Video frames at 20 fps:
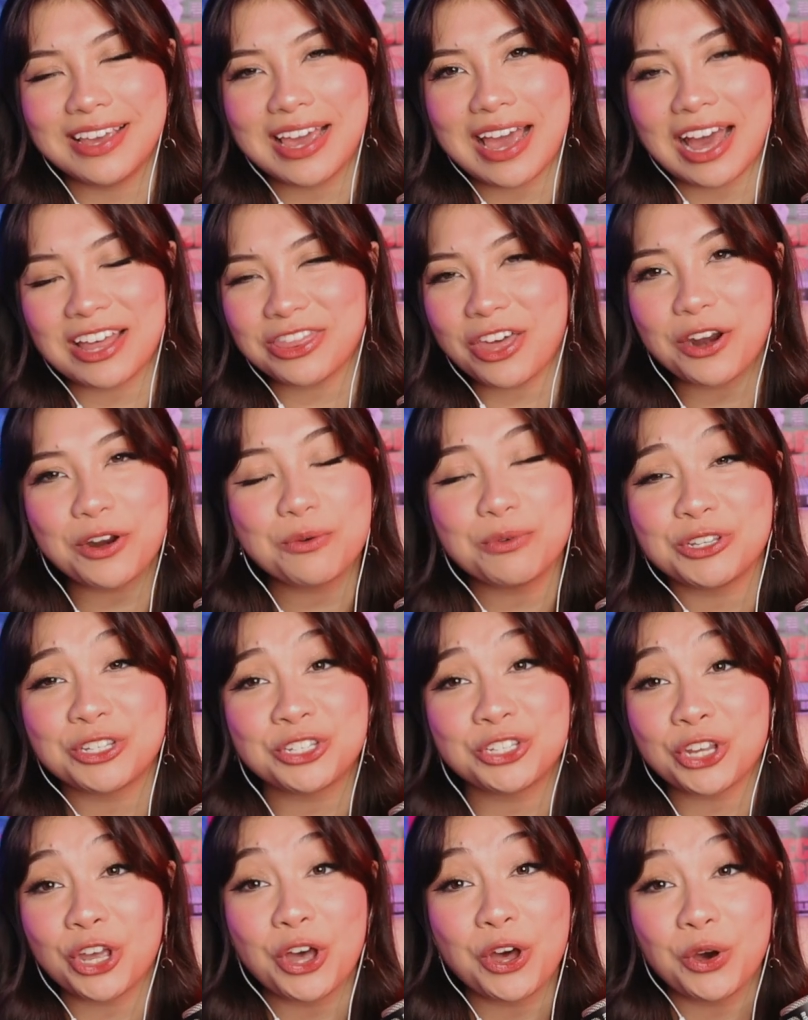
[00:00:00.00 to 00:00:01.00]
I thought it was
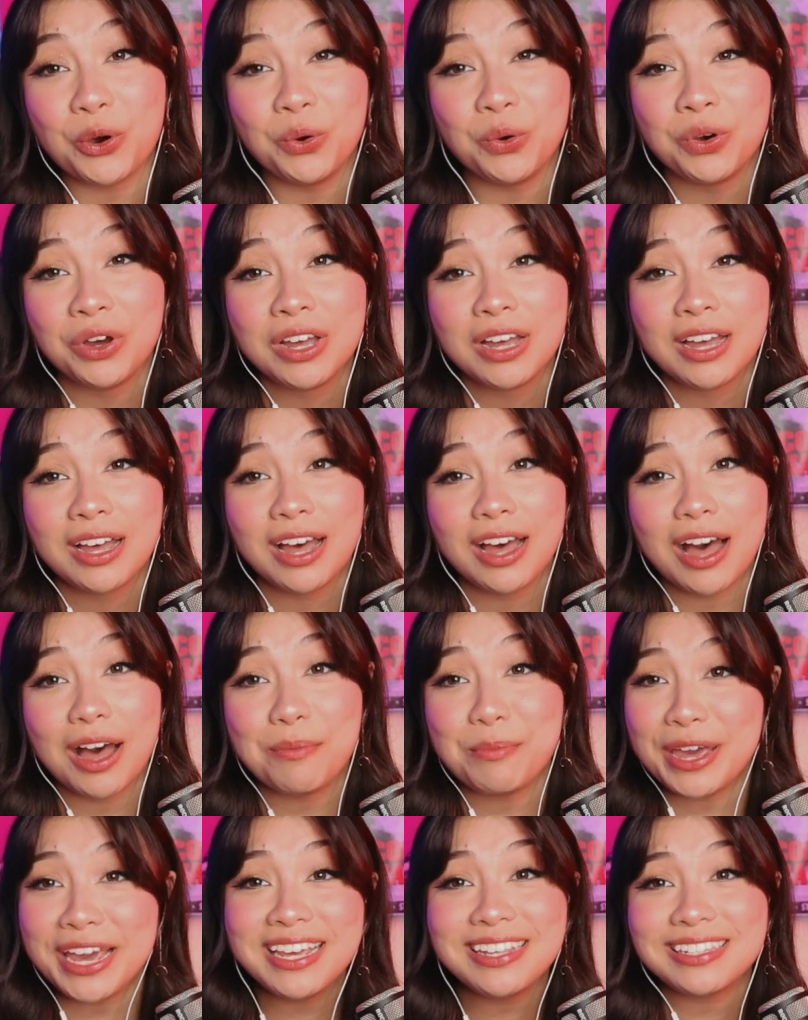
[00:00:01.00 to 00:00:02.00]
so
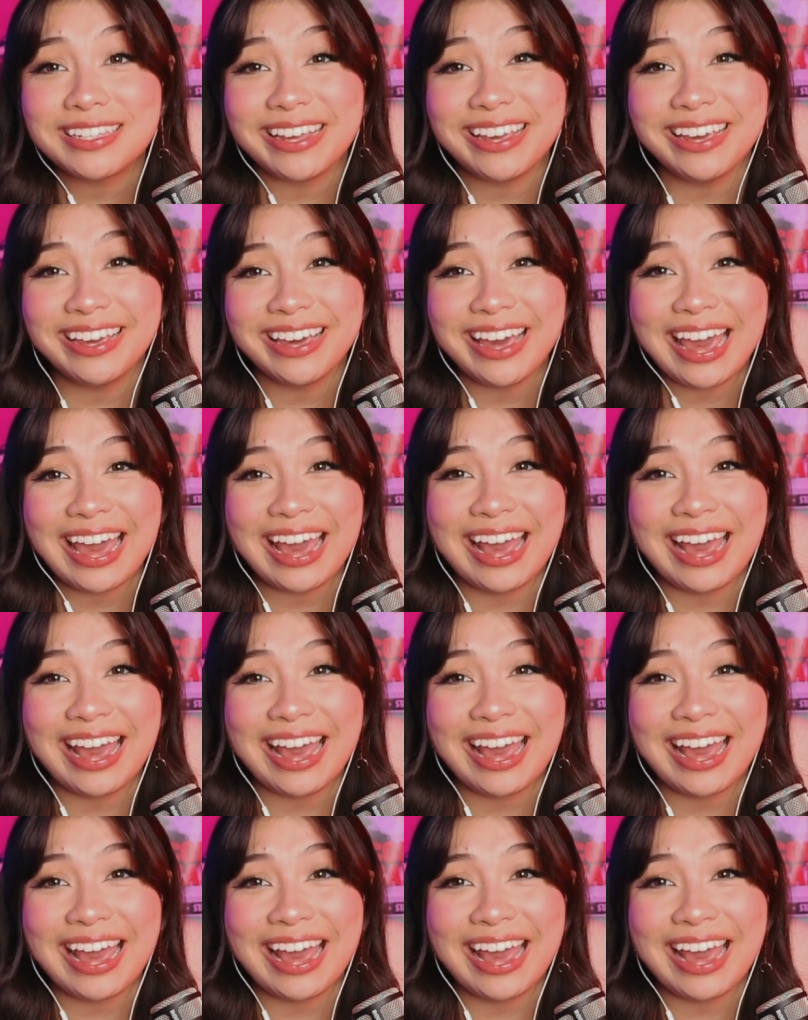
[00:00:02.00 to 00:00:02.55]
amazing.